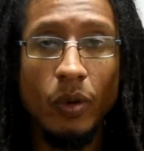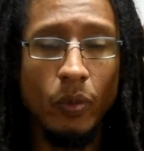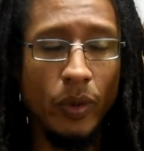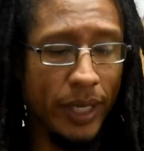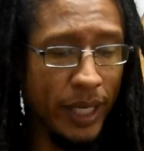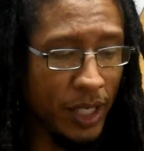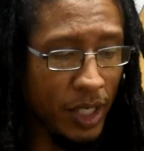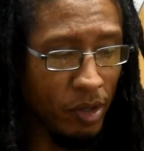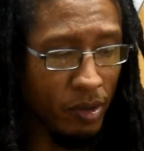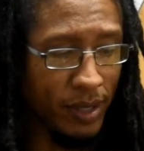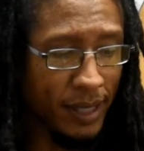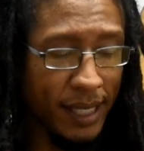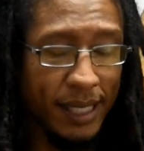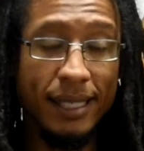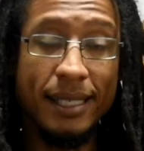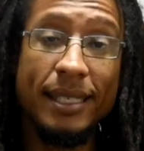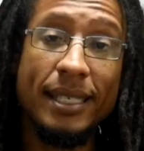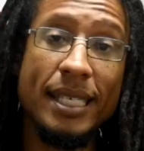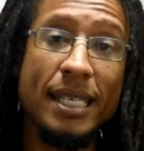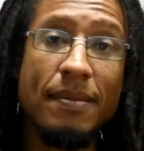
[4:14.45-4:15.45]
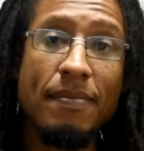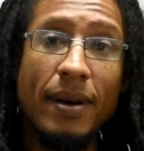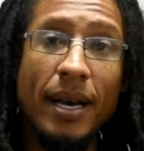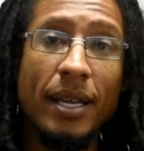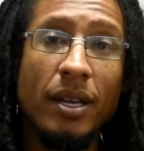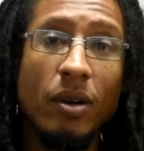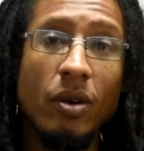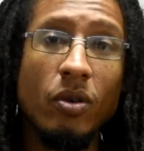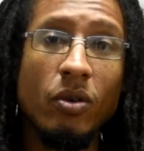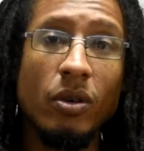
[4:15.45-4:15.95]
We can use this D
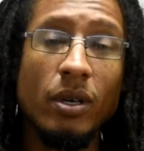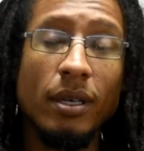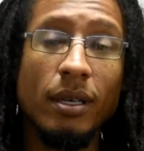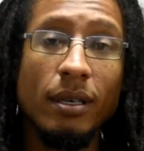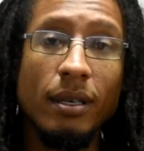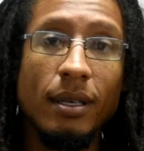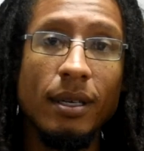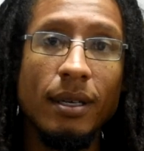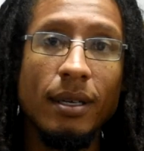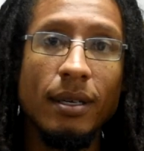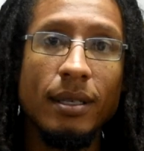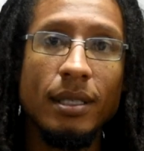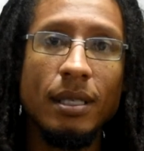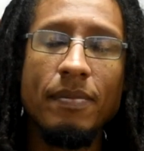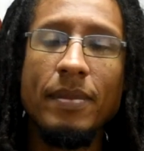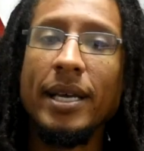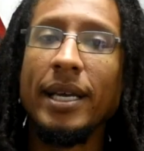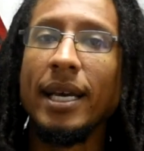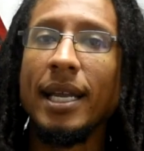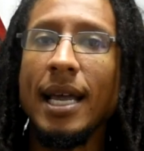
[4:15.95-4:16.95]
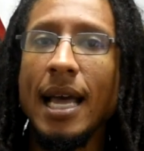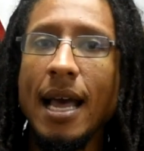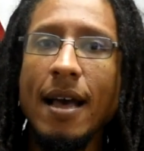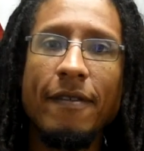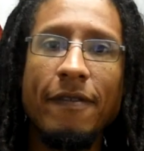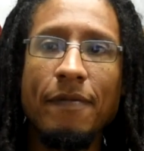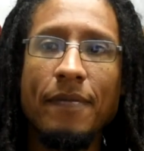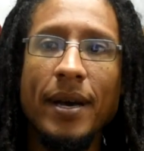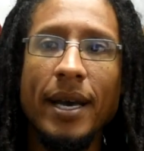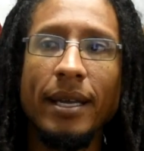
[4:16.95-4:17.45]
minor chord to make an
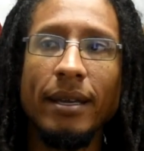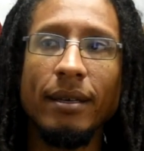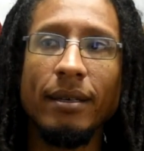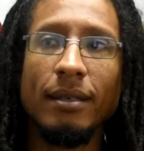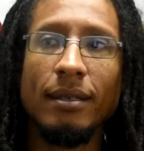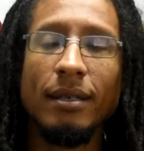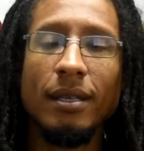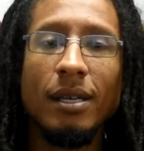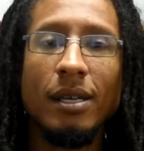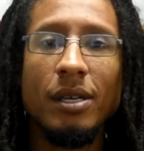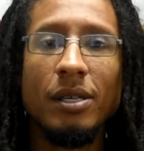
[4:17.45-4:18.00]
F minor.